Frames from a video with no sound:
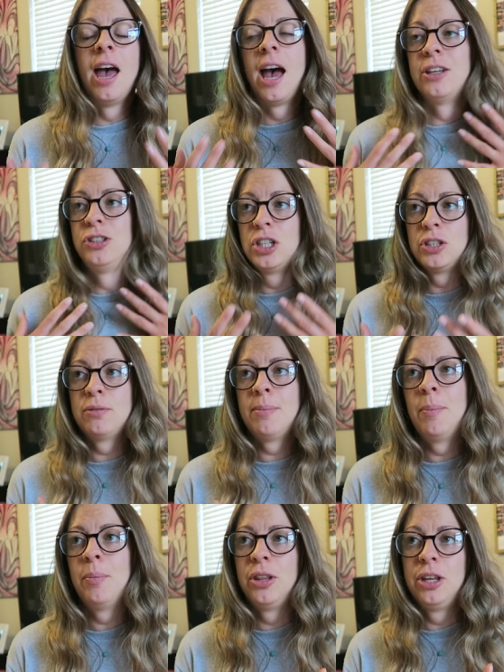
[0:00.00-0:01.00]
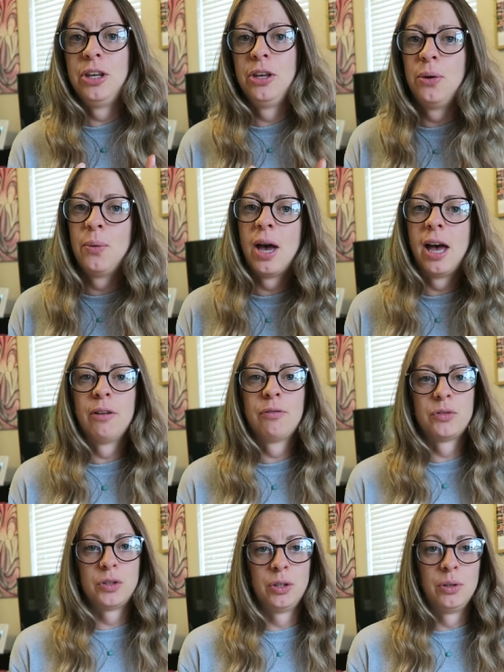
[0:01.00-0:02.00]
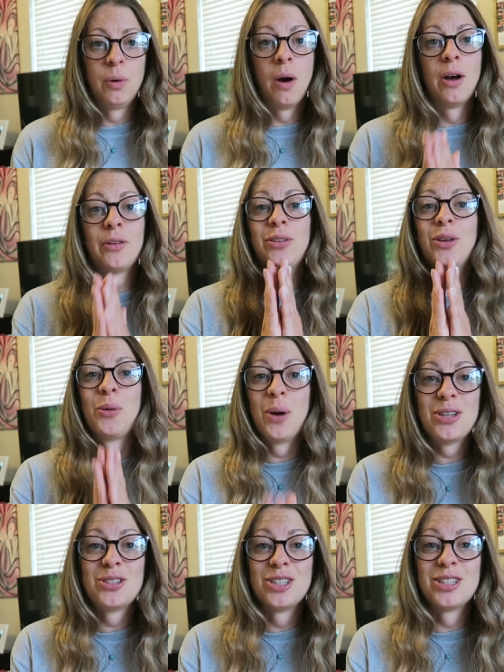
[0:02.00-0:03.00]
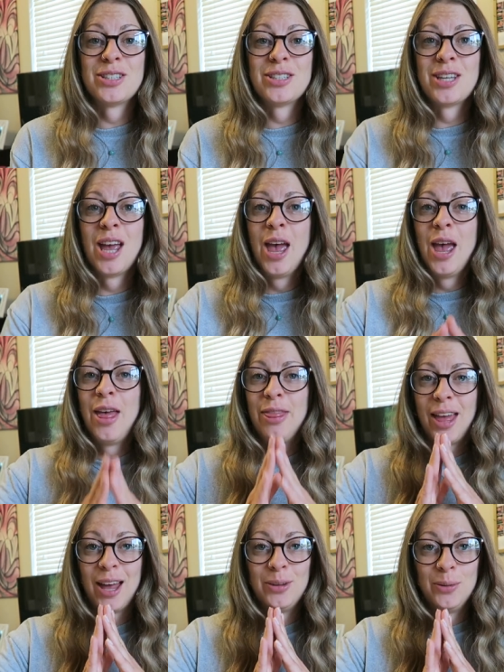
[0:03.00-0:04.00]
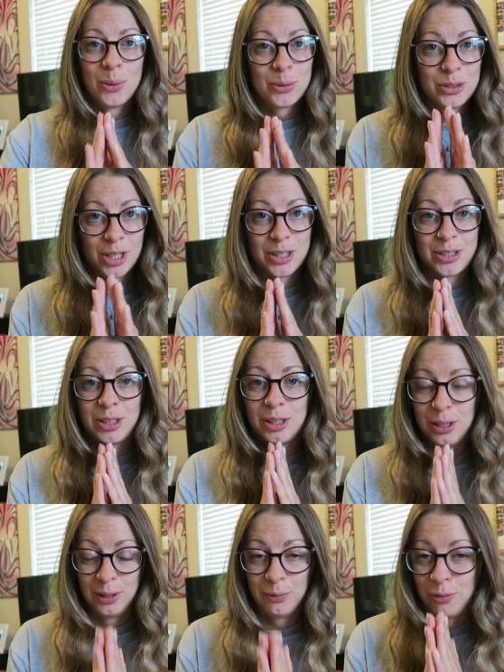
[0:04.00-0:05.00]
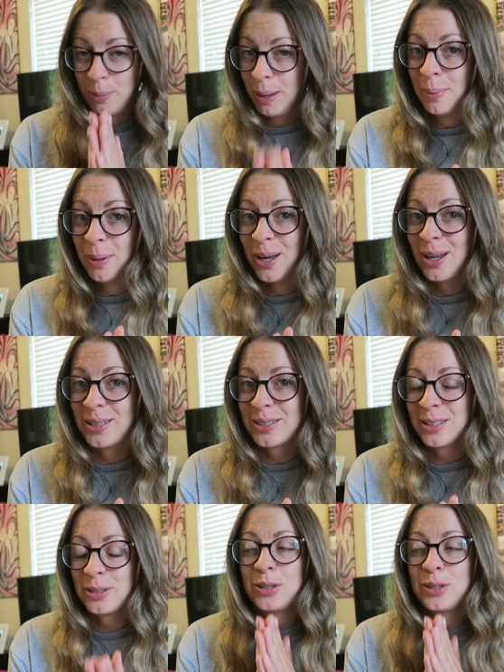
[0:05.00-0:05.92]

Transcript: and just remember that you have to ask the questions that not just gluten free people ask.